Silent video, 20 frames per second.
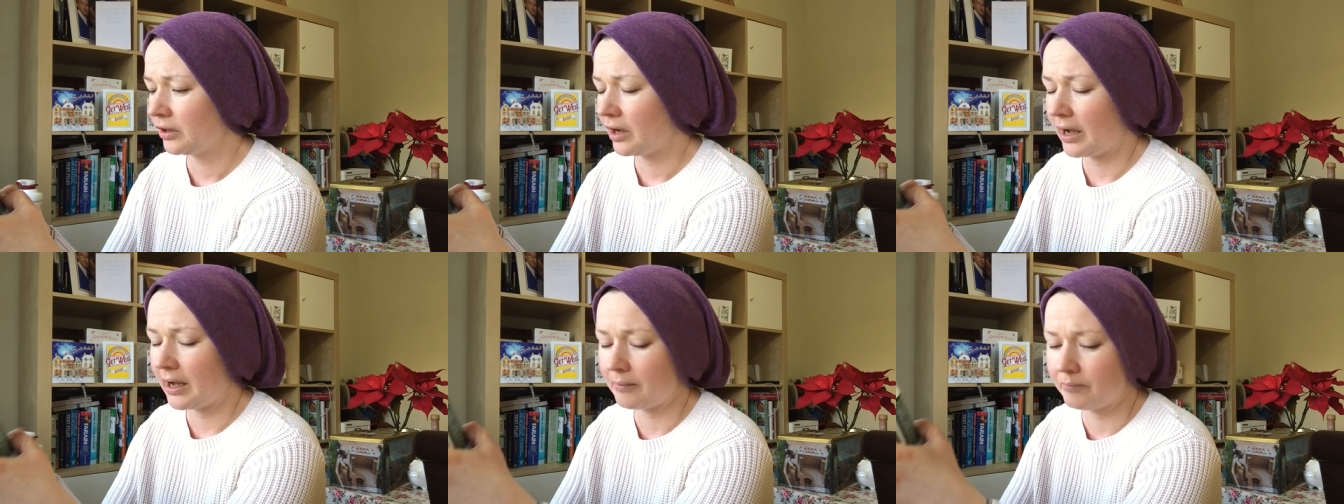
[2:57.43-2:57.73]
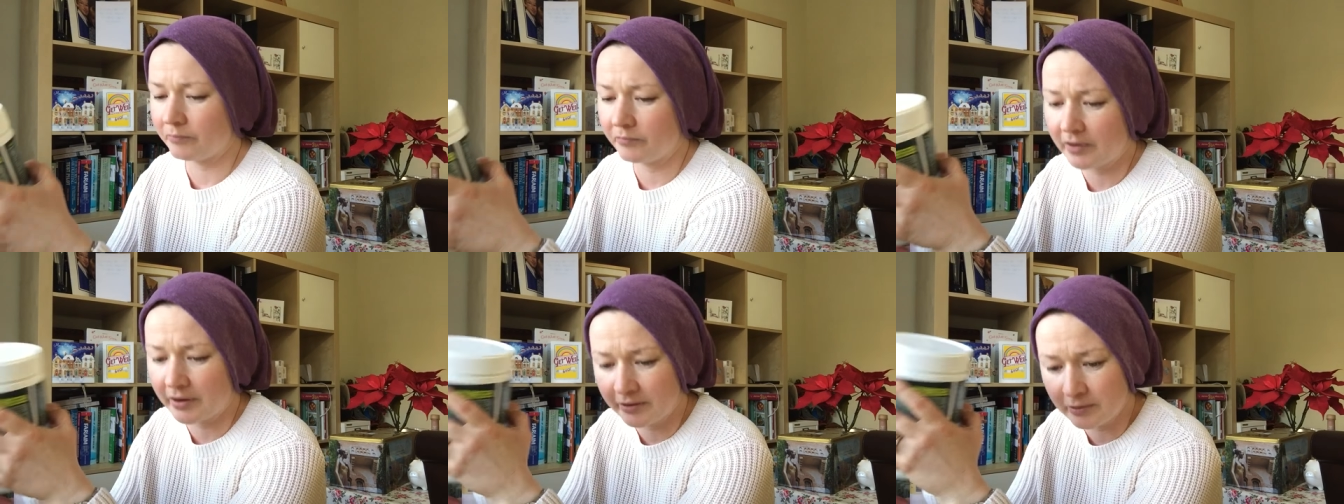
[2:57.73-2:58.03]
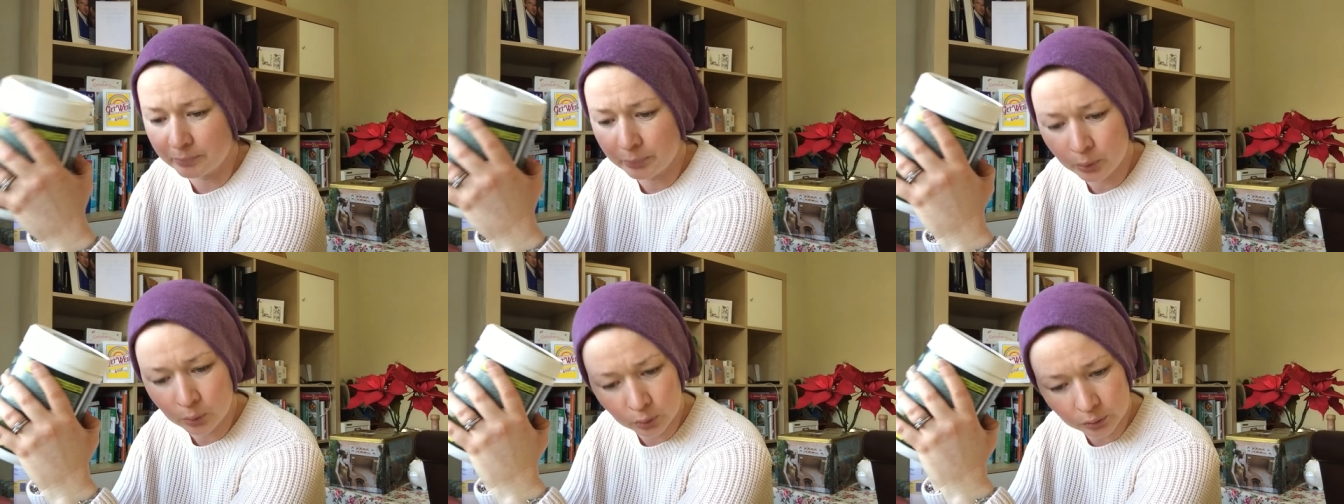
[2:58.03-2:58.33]
um, very
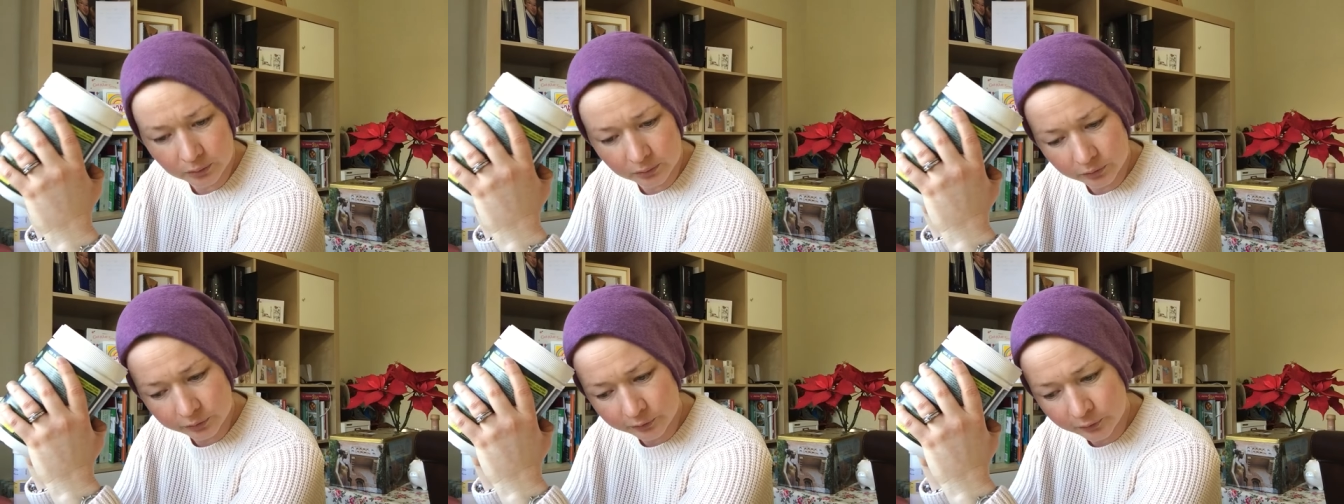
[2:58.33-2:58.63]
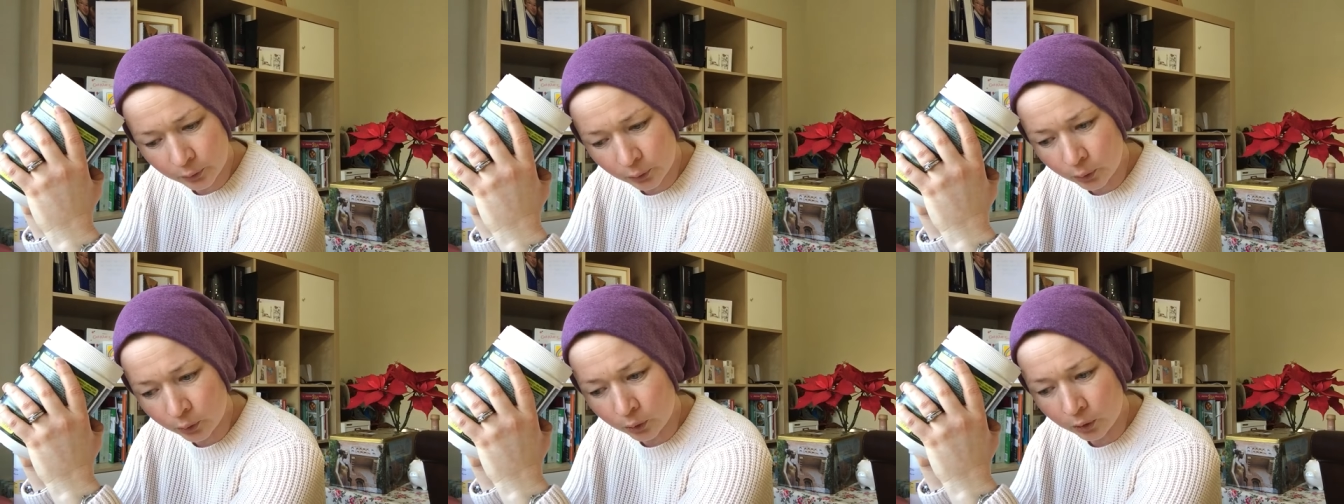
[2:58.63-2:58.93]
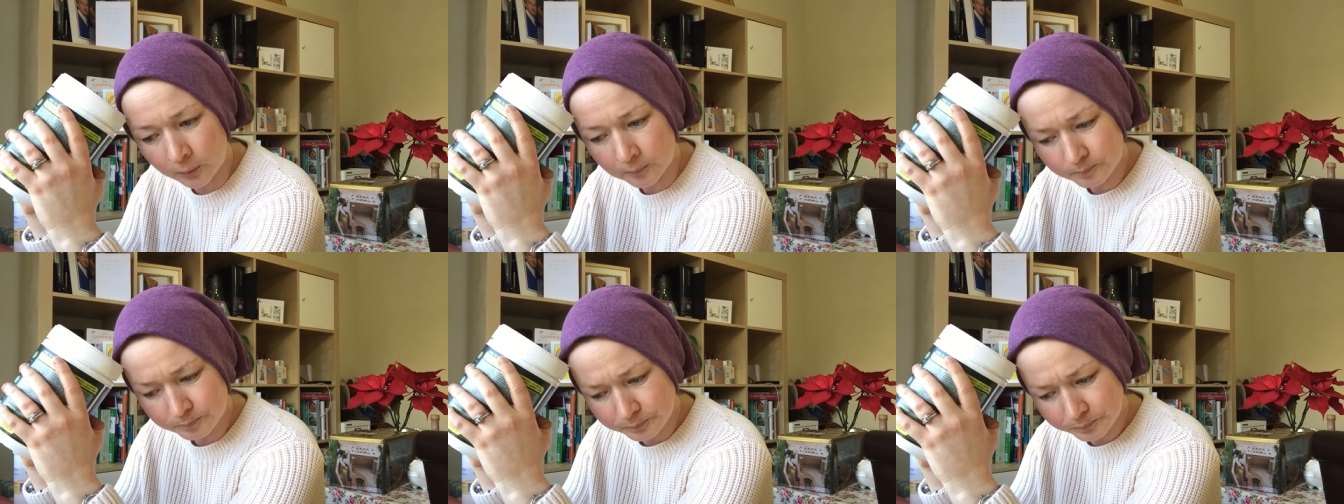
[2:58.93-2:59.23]
important
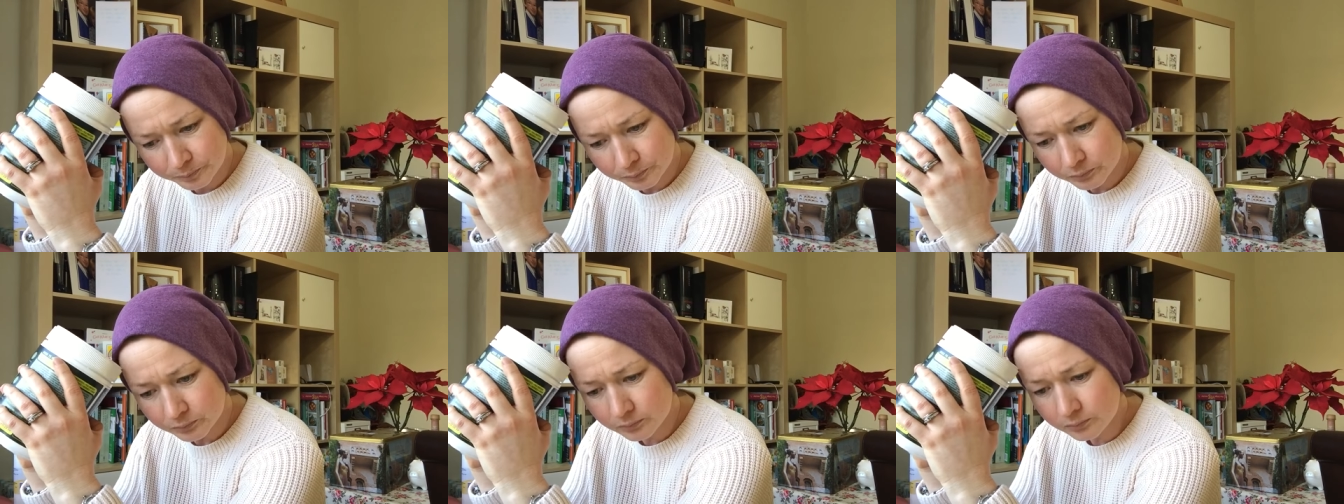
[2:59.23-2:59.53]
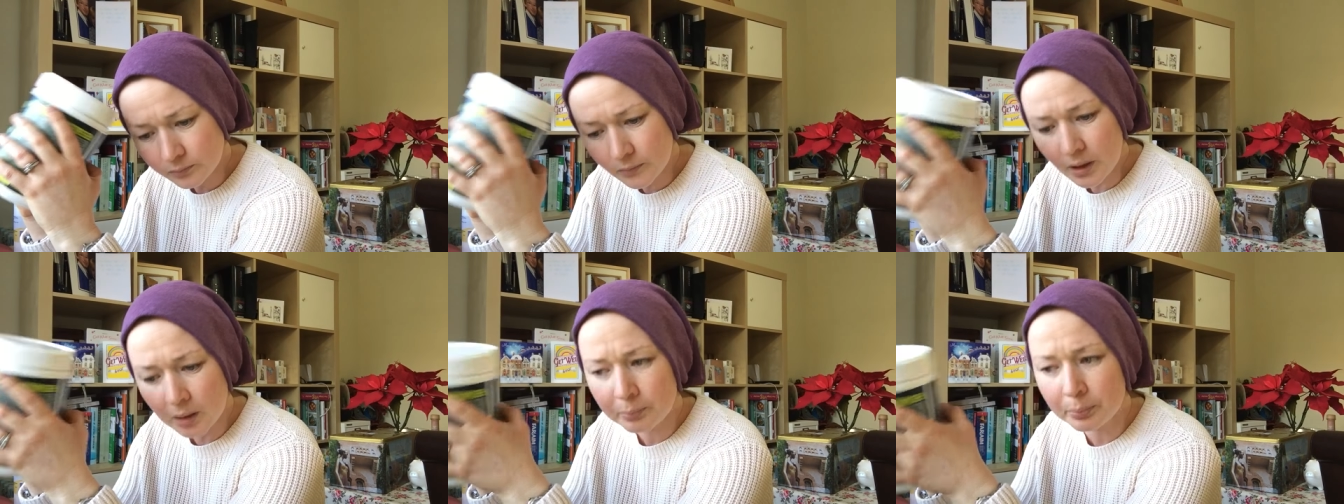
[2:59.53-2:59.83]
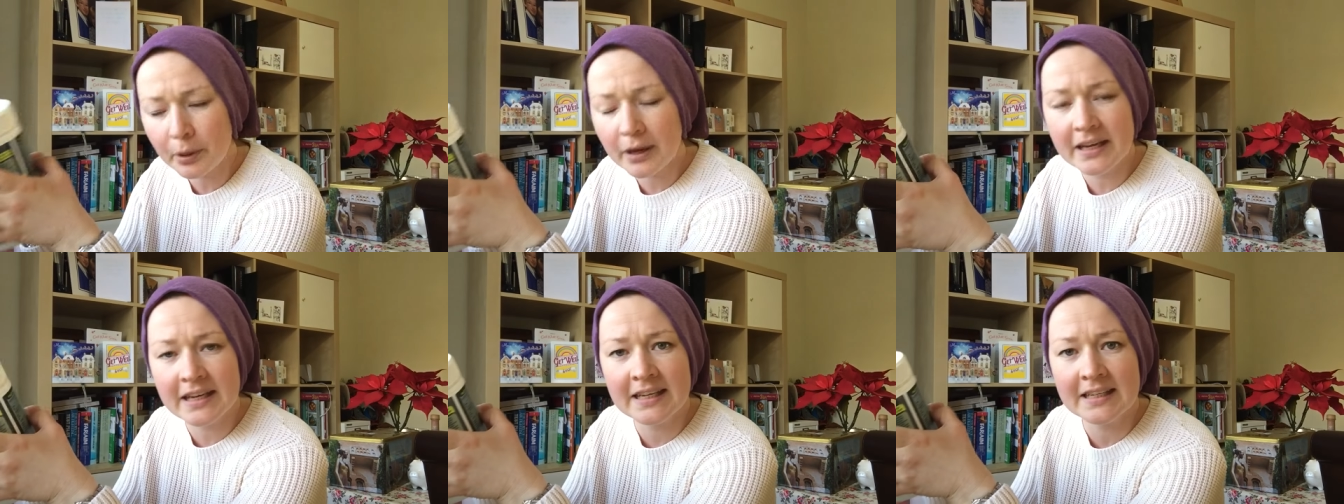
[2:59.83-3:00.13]
for
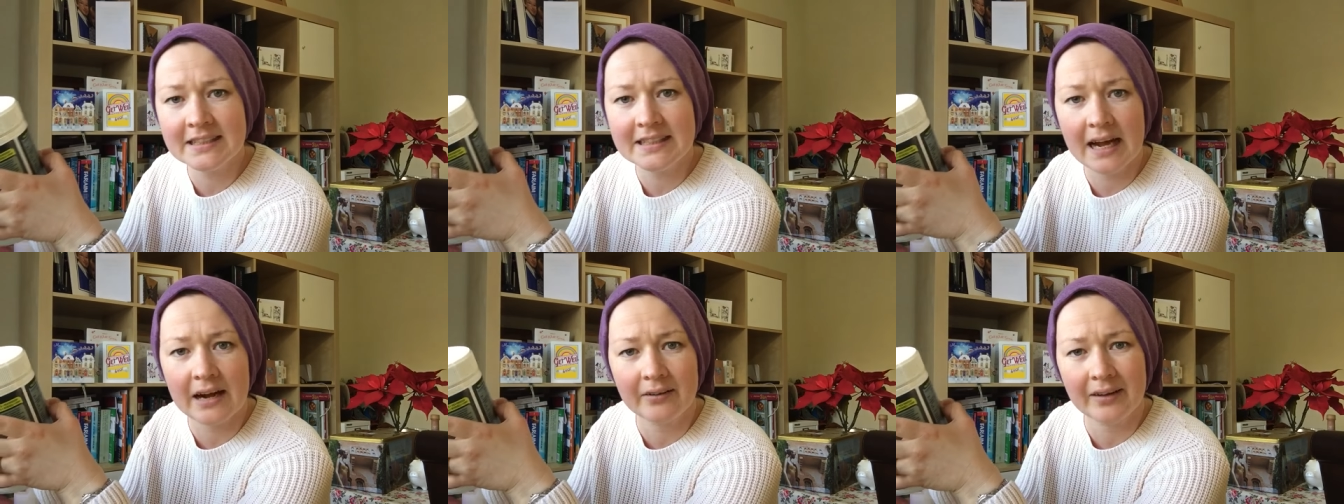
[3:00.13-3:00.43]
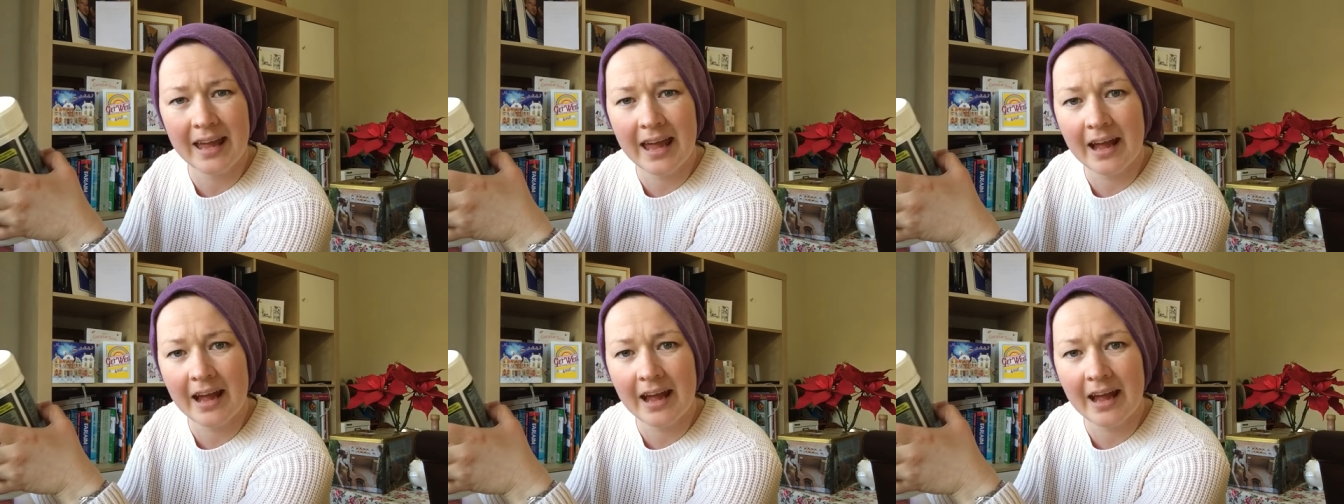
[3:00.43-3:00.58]
breaking down